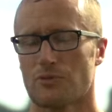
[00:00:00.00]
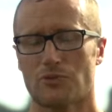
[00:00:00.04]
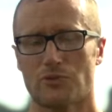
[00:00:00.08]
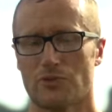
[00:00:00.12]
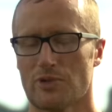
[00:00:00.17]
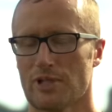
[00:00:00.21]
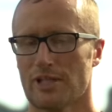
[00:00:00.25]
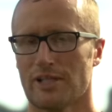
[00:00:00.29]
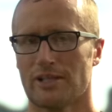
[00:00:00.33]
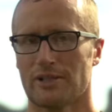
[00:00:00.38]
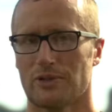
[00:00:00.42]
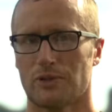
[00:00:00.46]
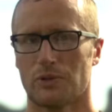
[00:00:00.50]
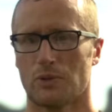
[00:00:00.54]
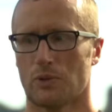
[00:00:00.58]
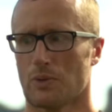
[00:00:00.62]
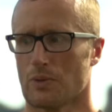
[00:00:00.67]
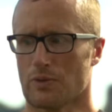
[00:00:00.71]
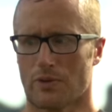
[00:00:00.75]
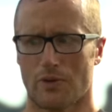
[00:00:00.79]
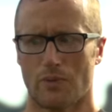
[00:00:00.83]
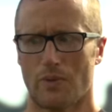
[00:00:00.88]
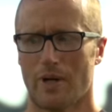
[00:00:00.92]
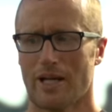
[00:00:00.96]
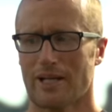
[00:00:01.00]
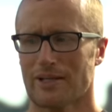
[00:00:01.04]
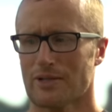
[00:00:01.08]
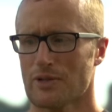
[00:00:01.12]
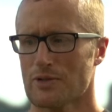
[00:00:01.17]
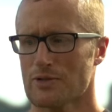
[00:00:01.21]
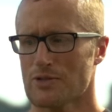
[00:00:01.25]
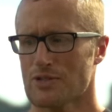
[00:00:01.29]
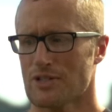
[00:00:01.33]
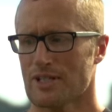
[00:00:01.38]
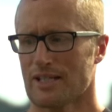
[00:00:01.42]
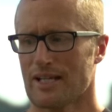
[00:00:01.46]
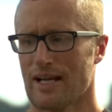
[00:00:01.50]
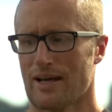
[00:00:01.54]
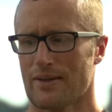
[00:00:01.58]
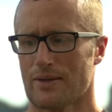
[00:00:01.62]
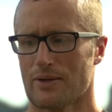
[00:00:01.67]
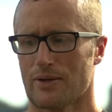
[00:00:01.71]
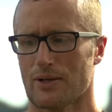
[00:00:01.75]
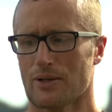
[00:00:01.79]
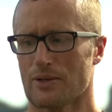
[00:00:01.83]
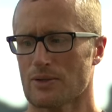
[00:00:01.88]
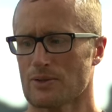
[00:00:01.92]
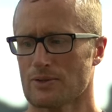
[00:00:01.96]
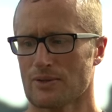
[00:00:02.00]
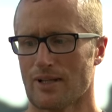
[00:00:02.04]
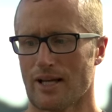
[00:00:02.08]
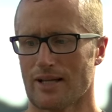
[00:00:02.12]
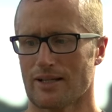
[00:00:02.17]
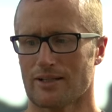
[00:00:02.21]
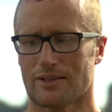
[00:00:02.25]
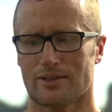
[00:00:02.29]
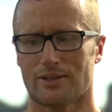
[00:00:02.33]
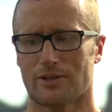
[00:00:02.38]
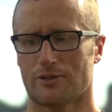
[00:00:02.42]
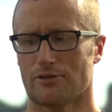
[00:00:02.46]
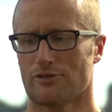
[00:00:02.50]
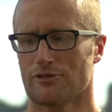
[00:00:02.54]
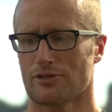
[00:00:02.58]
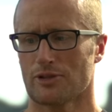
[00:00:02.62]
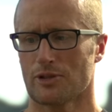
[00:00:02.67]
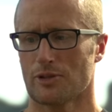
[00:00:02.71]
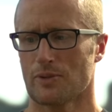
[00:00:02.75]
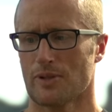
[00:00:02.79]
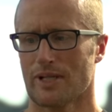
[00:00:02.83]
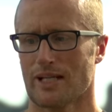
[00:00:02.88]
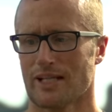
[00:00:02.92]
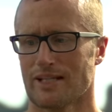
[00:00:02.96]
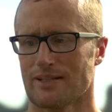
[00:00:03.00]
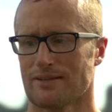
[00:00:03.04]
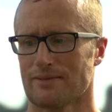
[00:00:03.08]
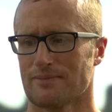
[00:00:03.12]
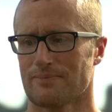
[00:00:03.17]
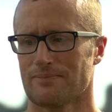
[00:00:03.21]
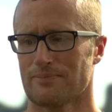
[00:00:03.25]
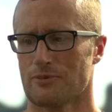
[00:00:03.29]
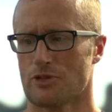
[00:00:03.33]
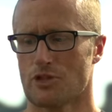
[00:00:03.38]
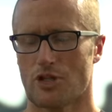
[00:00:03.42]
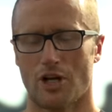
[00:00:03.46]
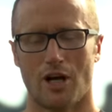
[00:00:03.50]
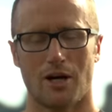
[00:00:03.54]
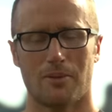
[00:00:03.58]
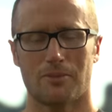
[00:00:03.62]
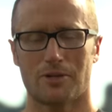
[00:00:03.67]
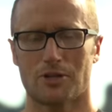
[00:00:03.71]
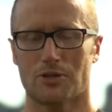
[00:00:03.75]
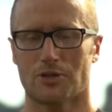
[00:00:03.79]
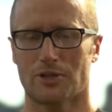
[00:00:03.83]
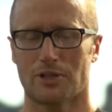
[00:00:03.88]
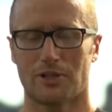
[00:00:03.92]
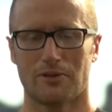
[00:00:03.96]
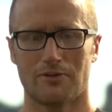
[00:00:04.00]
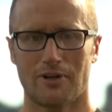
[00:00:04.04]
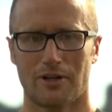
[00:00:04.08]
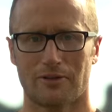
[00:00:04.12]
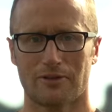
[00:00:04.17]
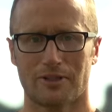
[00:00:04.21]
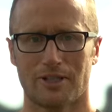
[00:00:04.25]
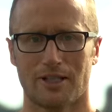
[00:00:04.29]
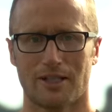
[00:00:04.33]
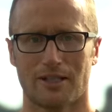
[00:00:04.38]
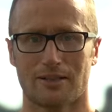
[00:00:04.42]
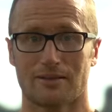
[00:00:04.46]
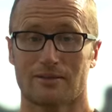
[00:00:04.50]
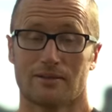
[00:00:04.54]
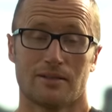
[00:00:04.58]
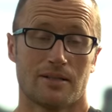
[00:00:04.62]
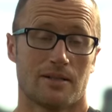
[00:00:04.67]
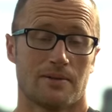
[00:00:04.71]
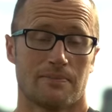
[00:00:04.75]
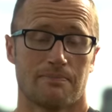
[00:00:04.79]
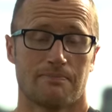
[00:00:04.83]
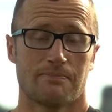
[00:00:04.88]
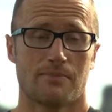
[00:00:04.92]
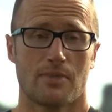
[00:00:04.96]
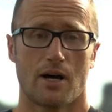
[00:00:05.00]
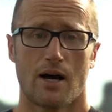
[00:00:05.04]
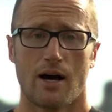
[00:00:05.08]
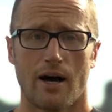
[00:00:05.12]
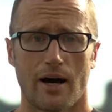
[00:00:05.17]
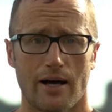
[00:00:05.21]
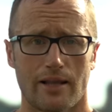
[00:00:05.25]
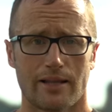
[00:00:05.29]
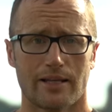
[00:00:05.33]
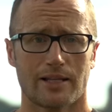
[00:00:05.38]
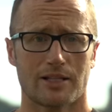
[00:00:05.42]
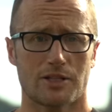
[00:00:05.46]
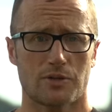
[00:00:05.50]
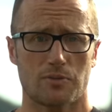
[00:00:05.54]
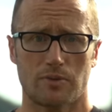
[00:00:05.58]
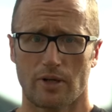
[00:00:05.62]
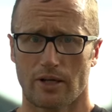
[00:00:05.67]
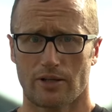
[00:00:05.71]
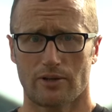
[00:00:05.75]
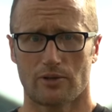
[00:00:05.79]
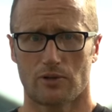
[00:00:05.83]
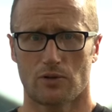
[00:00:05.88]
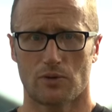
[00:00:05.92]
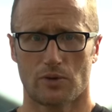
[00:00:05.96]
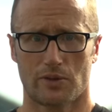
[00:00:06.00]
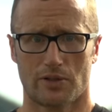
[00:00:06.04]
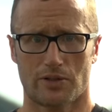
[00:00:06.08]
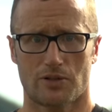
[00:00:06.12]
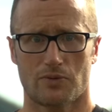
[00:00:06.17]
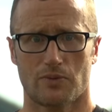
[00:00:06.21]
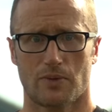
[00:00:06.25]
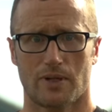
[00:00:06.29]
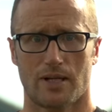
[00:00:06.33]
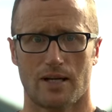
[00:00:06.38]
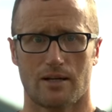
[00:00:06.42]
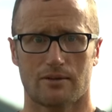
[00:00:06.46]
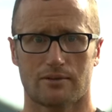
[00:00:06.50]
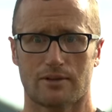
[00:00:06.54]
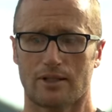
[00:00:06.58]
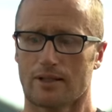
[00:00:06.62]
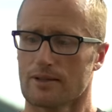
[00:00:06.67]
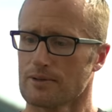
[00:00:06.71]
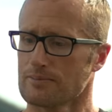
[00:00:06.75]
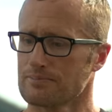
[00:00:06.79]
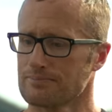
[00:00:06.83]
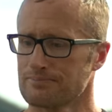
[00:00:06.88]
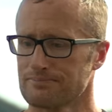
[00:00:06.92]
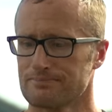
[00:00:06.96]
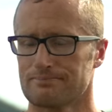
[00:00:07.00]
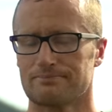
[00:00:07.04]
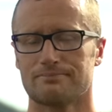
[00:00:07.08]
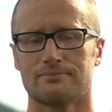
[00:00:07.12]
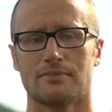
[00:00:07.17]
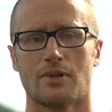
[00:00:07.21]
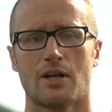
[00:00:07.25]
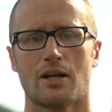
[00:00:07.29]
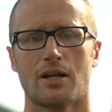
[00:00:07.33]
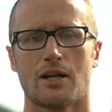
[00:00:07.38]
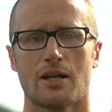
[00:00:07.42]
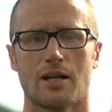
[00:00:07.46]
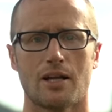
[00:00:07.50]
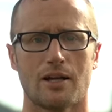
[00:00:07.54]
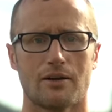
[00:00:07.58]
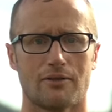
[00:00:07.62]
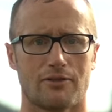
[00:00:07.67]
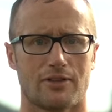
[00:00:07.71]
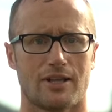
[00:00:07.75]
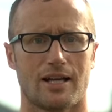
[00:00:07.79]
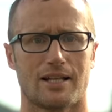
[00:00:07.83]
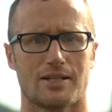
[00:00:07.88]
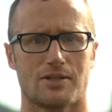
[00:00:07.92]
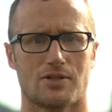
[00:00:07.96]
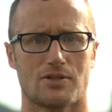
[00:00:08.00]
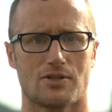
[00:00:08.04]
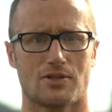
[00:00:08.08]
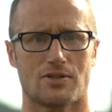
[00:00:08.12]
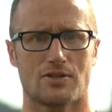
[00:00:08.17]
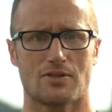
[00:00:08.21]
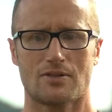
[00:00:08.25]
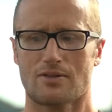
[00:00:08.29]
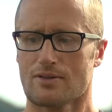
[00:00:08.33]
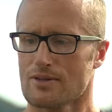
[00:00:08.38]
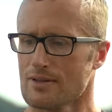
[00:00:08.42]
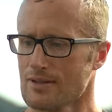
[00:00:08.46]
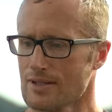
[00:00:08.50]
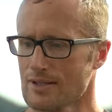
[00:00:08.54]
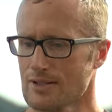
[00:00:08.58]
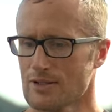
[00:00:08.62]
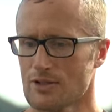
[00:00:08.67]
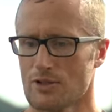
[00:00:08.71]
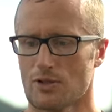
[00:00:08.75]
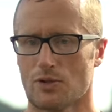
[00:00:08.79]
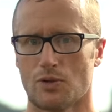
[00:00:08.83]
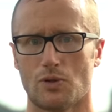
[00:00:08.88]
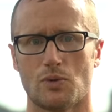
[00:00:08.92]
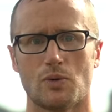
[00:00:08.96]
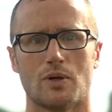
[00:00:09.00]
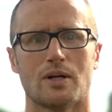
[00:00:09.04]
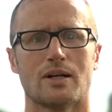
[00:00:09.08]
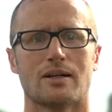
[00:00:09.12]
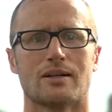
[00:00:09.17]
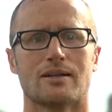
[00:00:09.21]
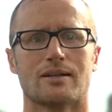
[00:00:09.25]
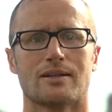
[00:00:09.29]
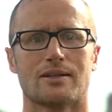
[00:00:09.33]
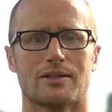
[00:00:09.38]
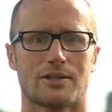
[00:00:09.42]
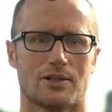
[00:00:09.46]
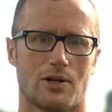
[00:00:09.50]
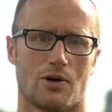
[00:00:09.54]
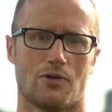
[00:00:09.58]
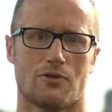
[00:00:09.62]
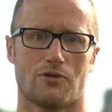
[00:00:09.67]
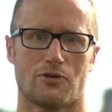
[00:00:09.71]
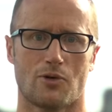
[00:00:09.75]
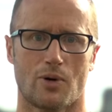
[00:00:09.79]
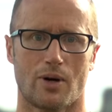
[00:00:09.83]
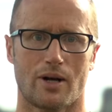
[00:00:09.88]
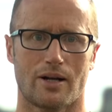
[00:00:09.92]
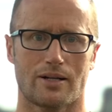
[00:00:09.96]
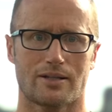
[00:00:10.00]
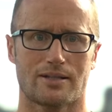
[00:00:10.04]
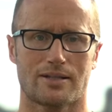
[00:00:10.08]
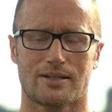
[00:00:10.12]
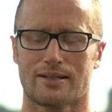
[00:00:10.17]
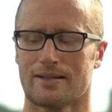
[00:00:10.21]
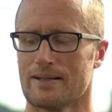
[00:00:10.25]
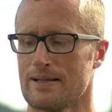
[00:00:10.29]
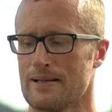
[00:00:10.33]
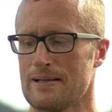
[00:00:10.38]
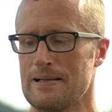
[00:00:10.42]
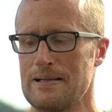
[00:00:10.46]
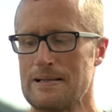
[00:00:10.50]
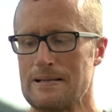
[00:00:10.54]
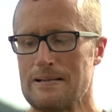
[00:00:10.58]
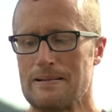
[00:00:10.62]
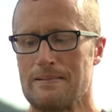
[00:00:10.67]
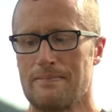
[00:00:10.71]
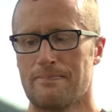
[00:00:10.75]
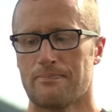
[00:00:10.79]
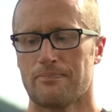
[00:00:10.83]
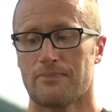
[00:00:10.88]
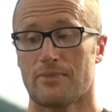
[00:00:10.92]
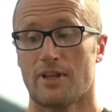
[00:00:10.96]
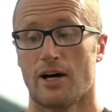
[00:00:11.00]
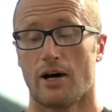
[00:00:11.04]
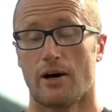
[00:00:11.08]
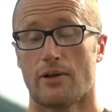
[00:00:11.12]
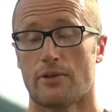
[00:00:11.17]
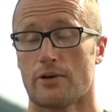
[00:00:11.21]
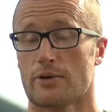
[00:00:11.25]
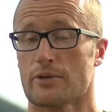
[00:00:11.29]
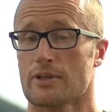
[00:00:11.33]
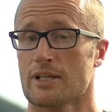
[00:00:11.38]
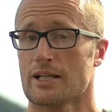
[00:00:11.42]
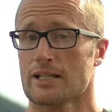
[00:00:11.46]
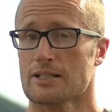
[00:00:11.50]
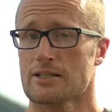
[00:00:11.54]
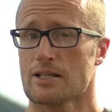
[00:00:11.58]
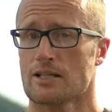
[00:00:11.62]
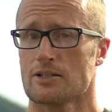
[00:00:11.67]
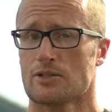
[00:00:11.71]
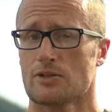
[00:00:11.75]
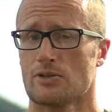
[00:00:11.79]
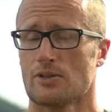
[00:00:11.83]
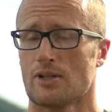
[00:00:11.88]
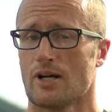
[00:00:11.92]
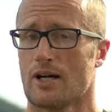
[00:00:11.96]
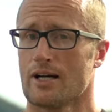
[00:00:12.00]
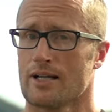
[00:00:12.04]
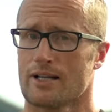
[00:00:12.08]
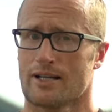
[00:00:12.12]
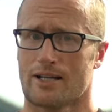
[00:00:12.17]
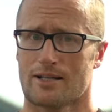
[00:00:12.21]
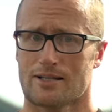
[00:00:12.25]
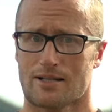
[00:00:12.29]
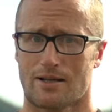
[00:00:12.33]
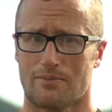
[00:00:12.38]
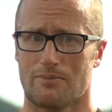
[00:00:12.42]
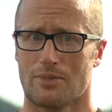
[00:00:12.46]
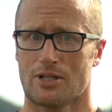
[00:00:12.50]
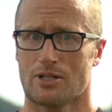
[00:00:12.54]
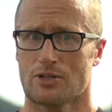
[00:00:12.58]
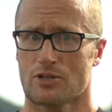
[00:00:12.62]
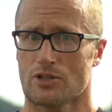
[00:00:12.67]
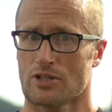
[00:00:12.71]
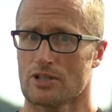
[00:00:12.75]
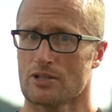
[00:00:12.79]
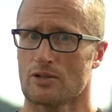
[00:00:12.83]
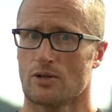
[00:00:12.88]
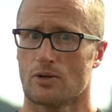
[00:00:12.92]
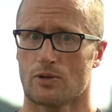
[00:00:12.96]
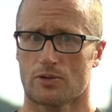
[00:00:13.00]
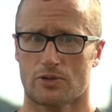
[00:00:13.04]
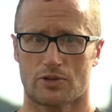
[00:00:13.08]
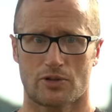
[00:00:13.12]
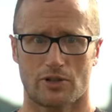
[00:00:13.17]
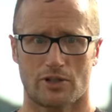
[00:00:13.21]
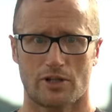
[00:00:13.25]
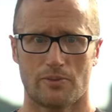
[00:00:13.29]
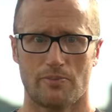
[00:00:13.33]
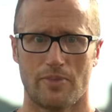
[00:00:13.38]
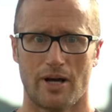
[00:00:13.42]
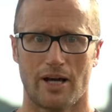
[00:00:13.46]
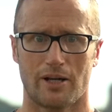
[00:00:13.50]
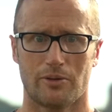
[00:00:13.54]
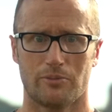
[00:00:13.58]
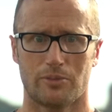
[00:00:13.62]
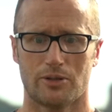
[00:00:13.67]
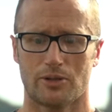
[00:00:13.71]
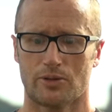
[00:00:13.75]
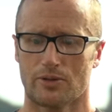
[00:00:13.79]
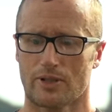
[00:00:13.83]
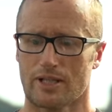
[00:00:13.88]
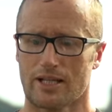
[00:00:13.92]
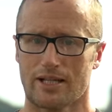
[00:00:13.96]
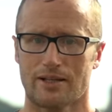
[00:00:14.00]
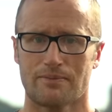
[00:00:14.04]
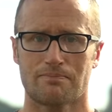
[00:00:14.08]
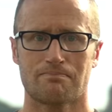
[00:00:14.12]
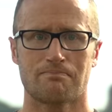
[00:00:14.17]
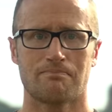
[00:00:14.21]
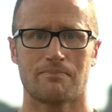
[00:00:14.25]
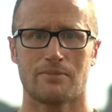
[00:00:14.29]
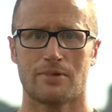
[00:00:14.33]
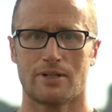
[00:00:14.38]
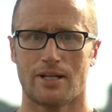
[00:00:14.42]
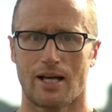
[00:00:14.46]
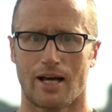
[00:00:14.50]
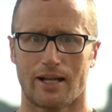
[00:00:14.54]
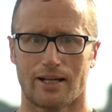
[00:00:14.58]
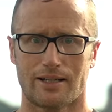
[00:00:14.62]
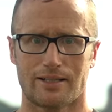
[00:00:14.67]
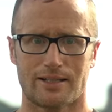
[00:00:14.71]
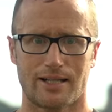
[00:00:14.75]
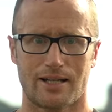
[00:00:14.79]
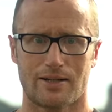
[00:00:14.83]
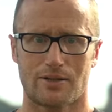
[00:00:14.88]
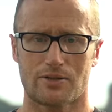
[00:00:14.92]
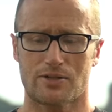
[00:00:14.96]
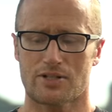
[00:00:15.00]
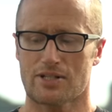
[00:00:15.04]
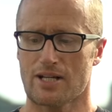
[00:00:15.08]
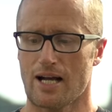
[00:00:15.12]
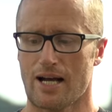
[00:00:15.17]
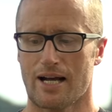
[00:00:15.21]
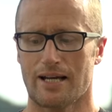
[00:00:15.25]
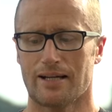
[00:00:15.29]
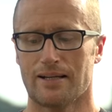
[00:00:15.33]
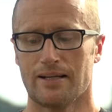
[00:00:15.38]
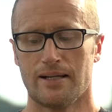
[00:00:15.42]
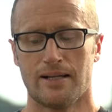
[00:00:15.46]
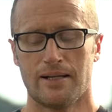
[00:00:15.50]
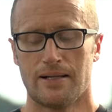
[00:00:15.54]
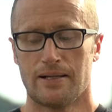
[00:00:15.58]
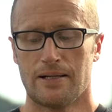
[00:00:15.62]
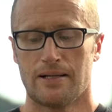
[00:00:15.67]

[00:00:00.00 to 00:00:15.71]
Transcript: Really cool. The way it goes together, like the fluting, geometry of everything, I think it's probably the coolest one out there. If that's you, go for it. Other things I do like, as I mentioned, holster compatibility, not a downside.